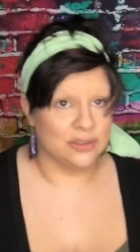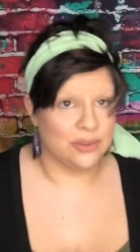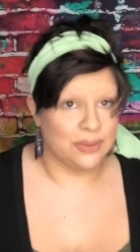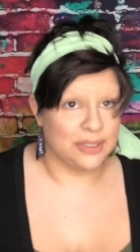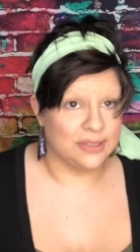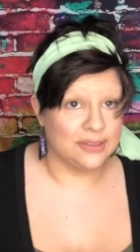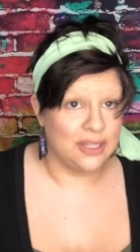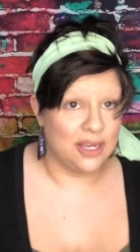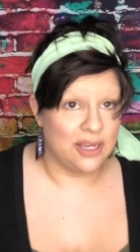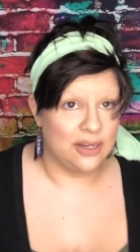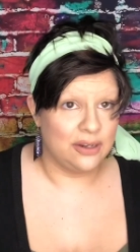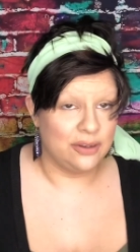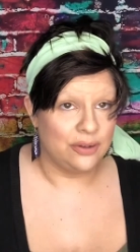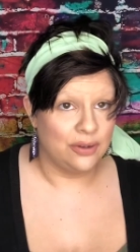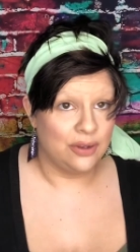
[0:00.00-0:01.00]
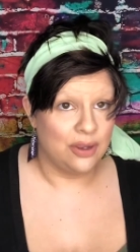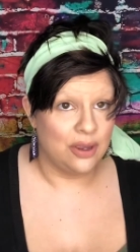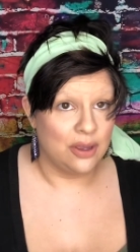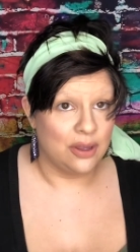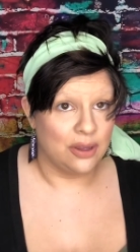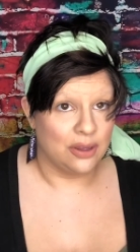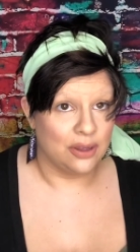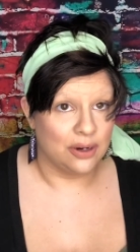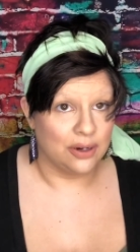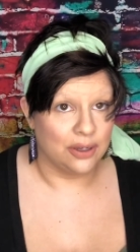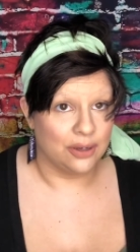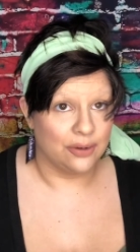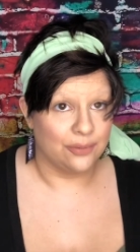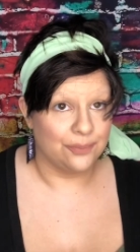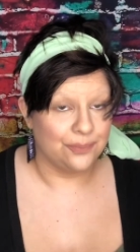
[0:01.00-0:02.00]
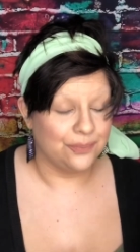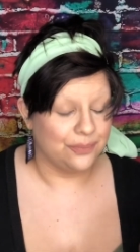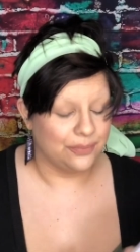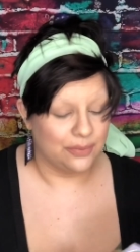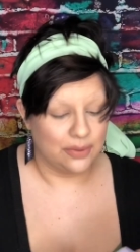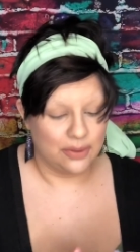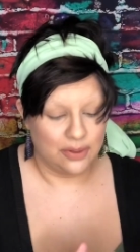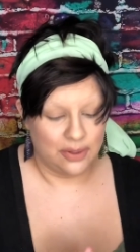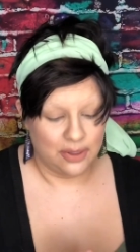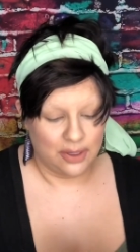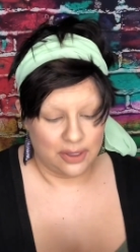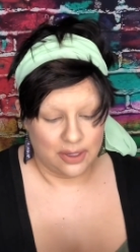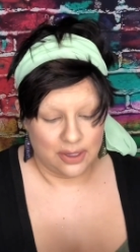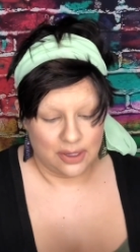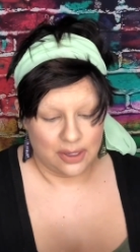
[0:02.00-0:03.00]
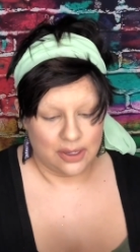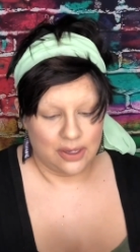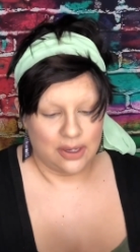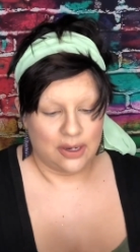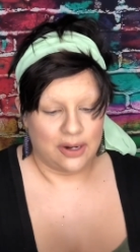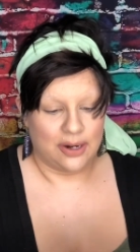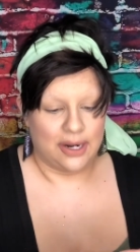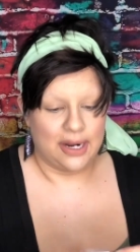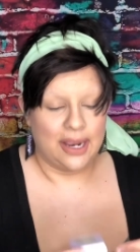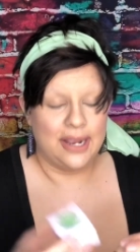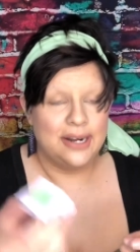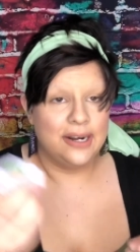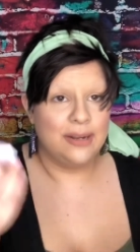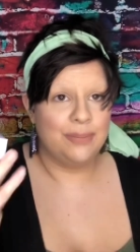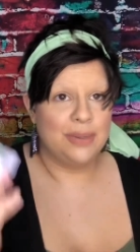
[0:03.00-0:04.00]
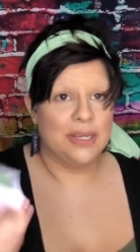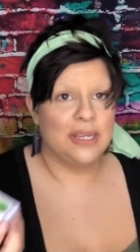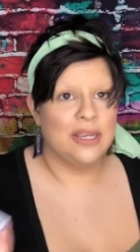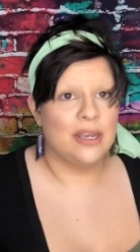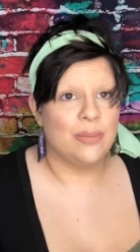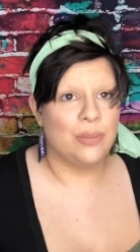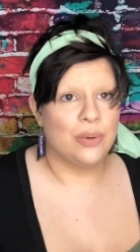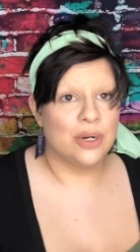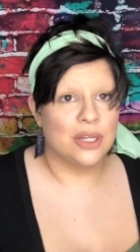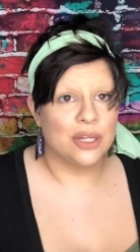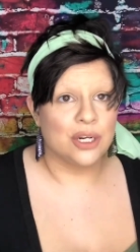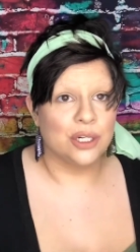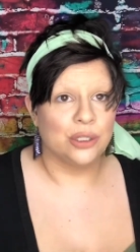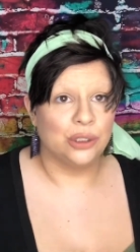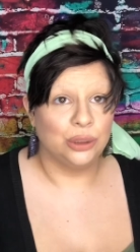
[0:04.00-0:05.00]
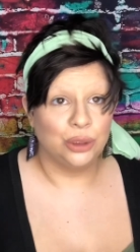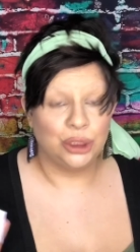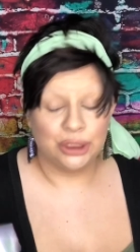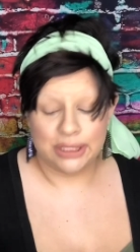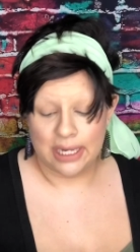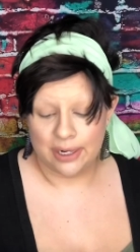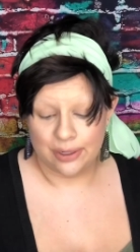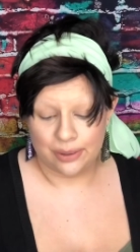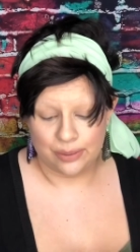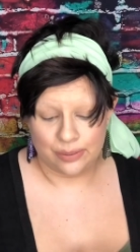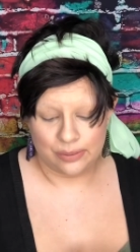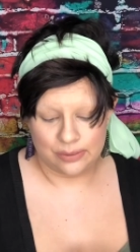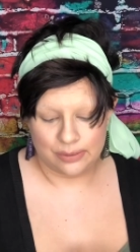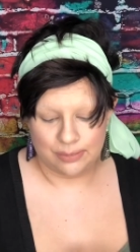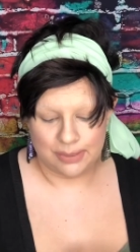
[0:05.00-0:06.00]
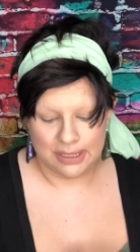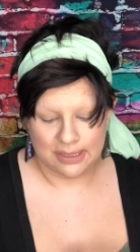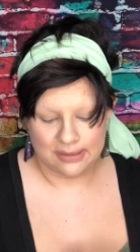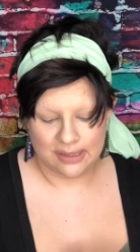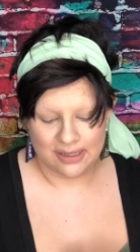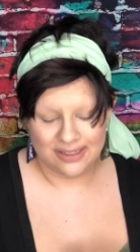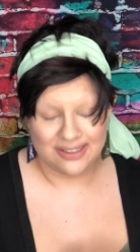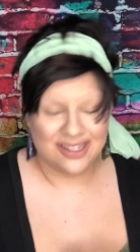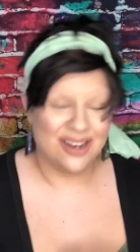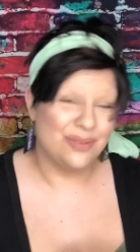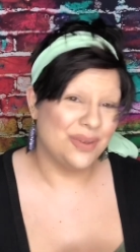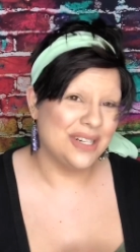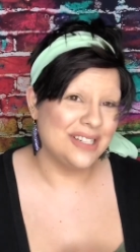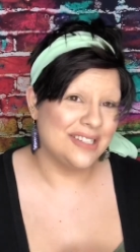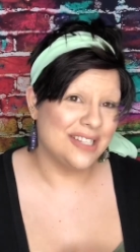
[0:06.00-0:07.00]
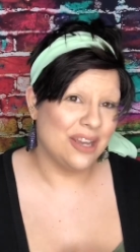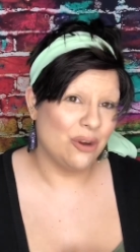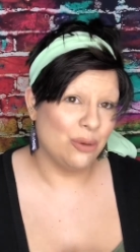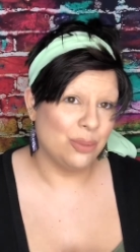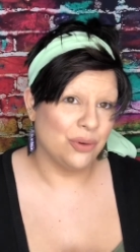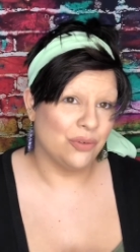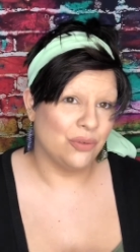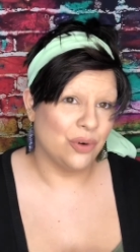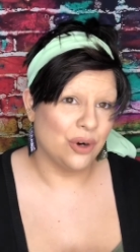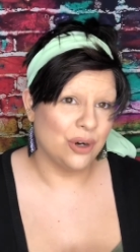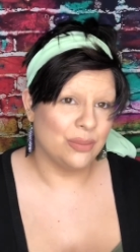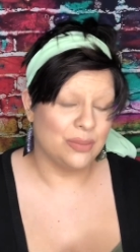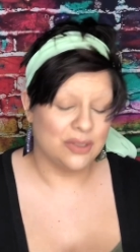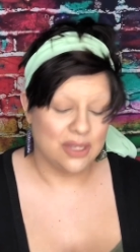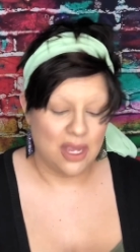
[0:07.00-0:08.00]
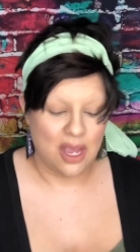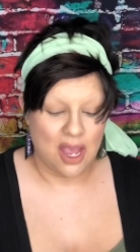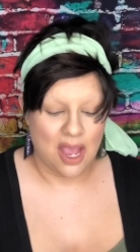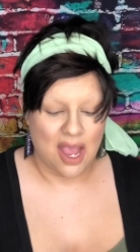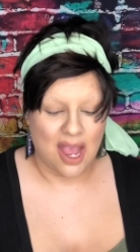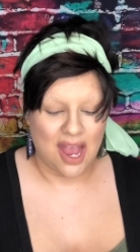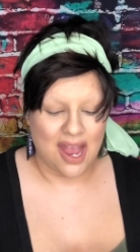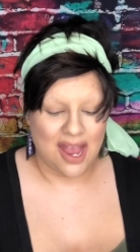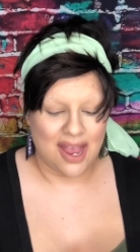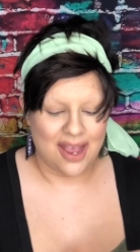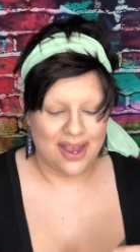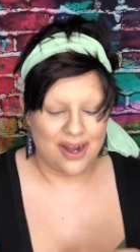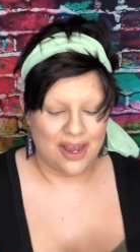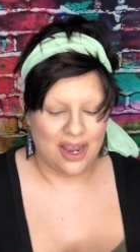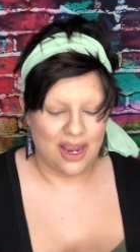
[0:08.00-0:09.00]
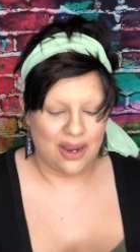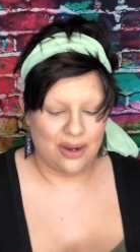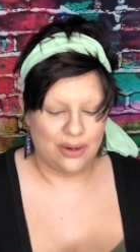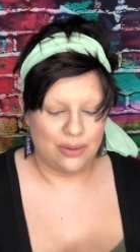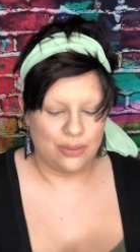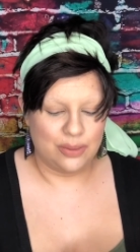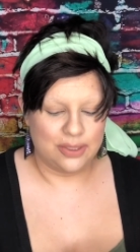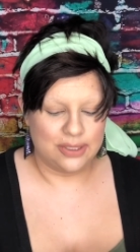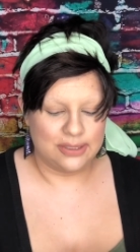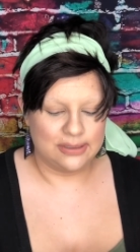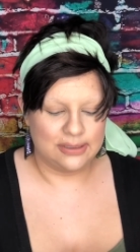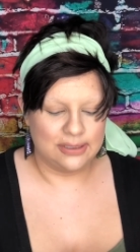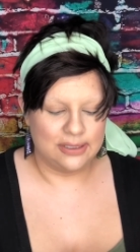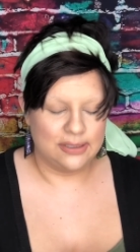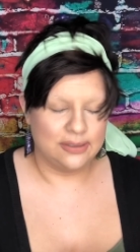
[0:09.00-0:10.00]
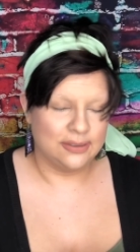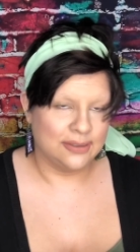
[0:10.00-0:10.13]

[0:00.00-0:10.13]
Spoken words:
is going aside. There we go. All right, I ended up picking up one of their loose shadows because I just kind of wanted to see how it performs. And I was a little